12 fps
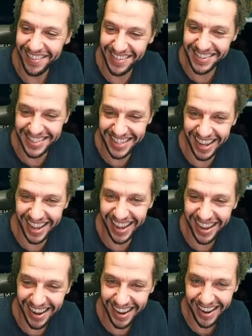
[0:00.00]
What was
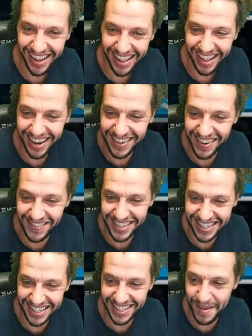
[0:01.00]
that? I've
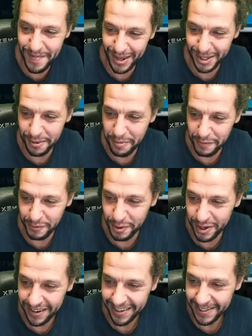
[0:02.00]
never seen that picture
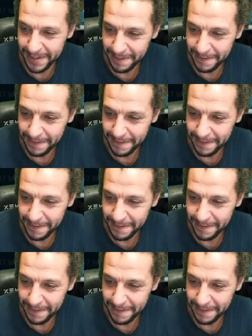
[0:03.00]
before.